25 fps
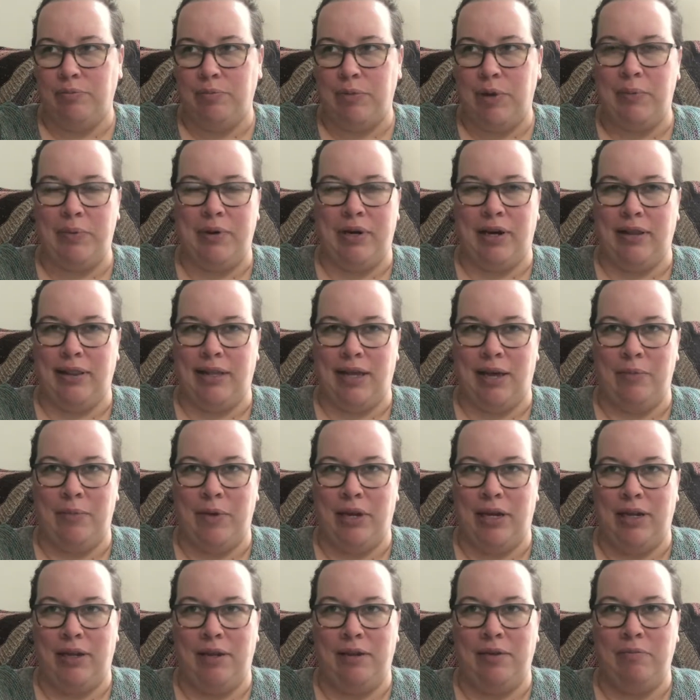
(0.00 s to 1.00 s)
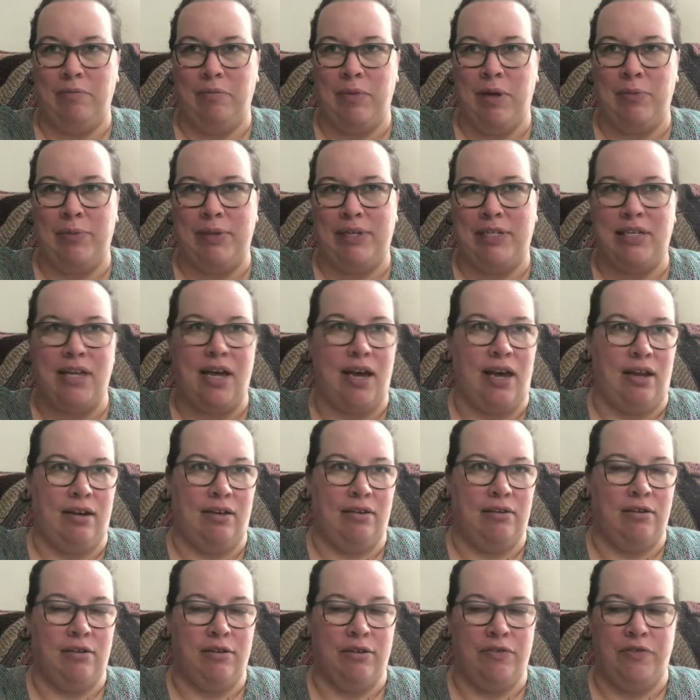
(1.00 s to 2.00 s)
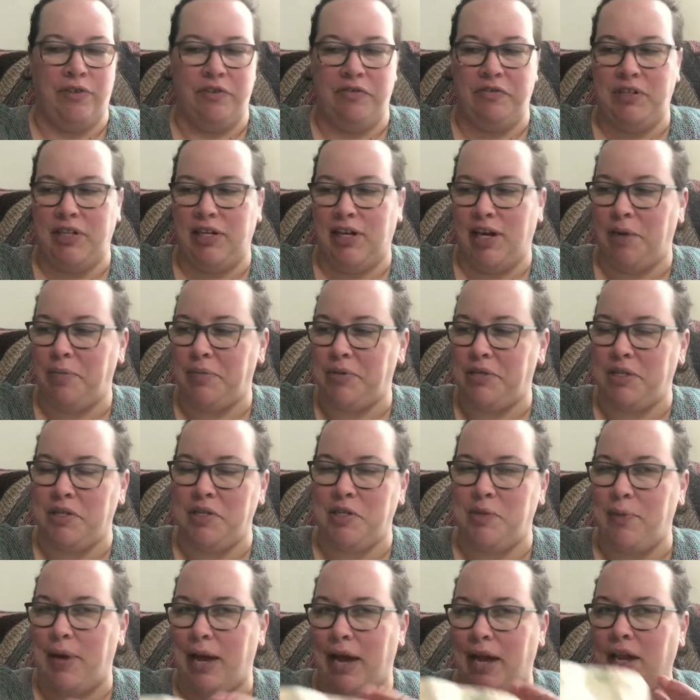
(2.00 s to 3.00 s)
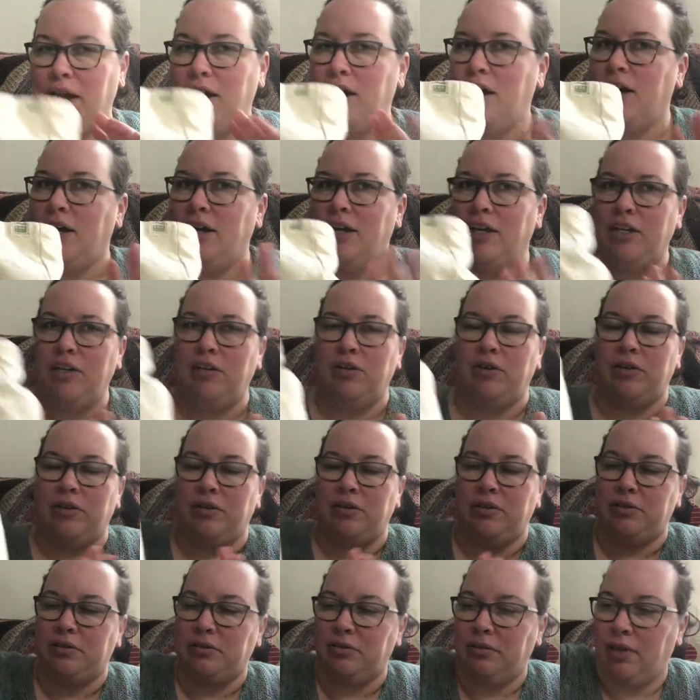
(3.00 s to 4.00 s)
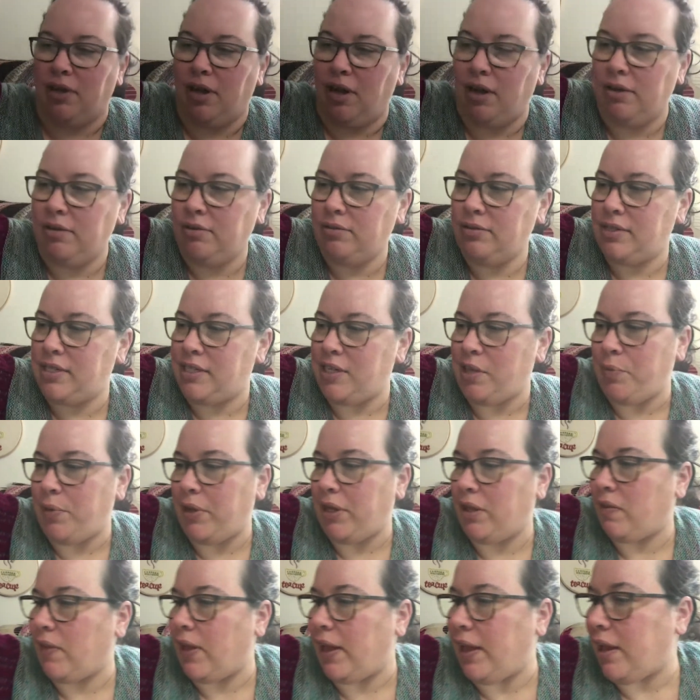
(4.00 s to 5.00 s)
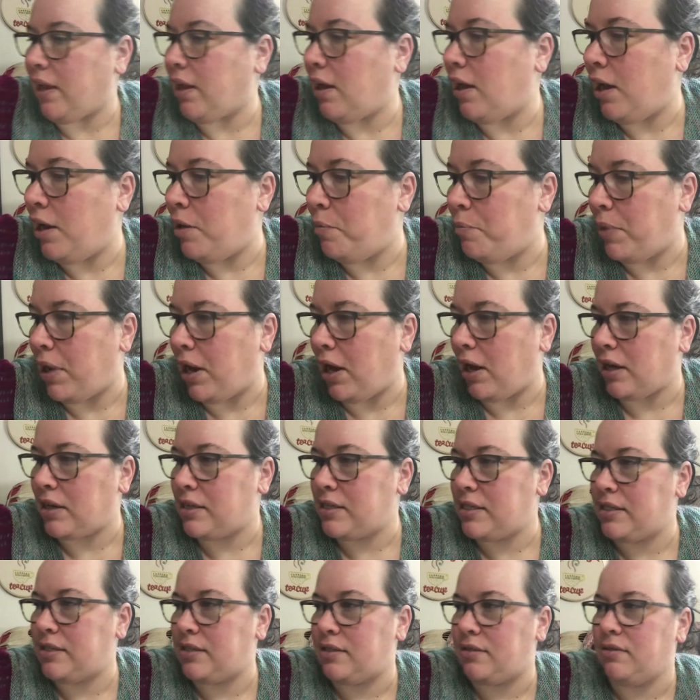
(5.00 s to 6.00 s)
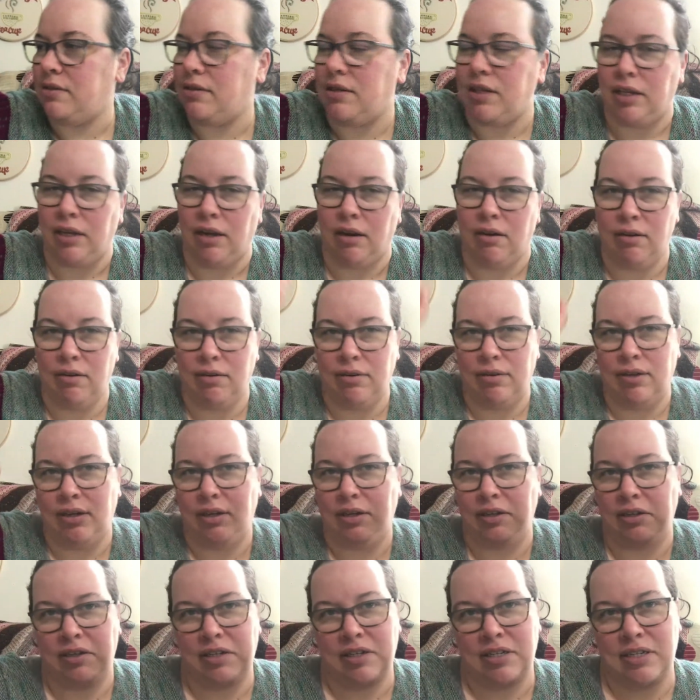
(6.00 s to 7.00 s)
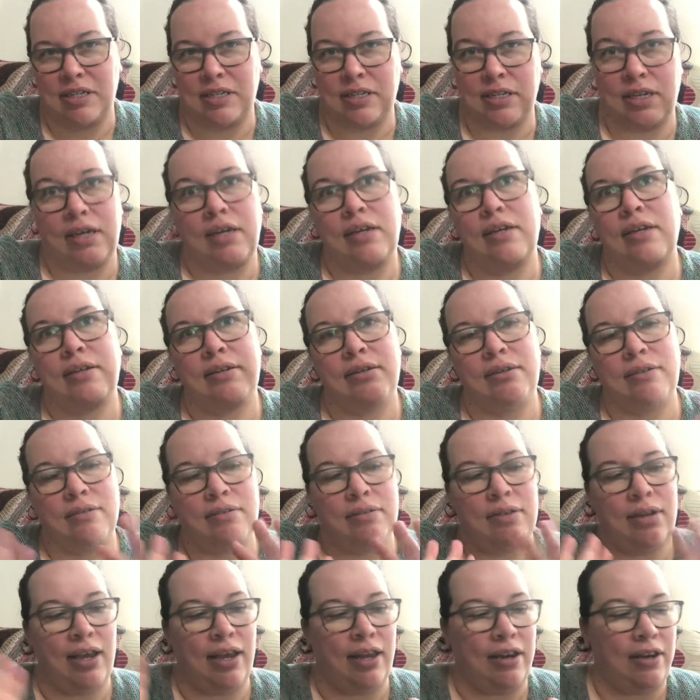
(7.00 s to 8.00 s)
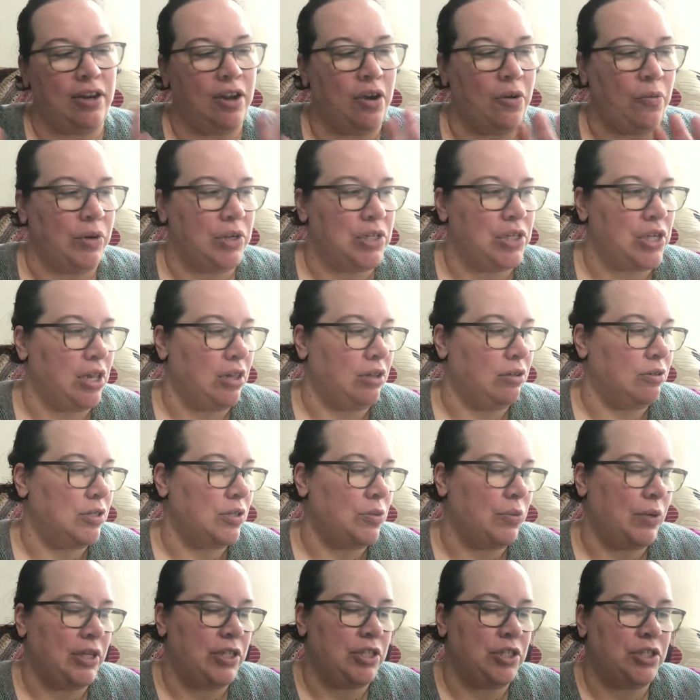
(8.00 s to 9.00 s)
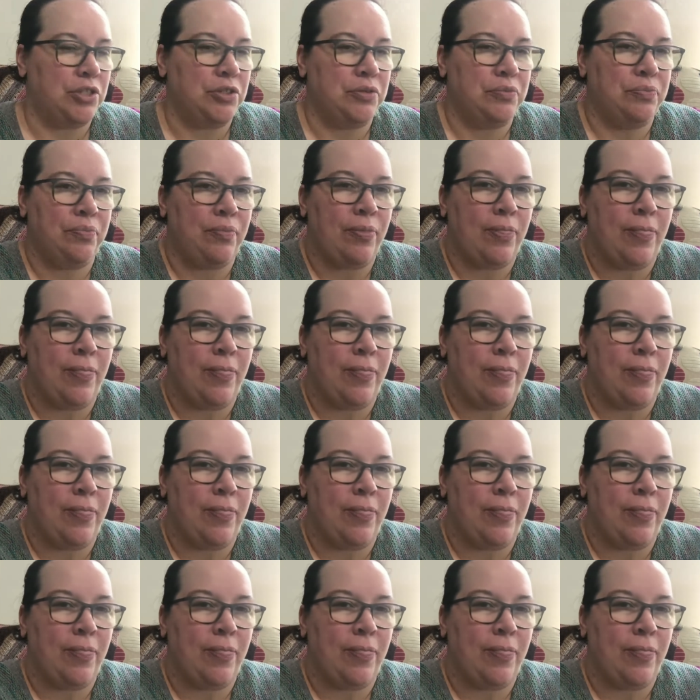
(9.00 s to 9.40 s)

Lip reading: Maybe not that many. Maybe 10 or 15 episodes back. You'll see me like unbox the yarn and you can see it and know which color's which.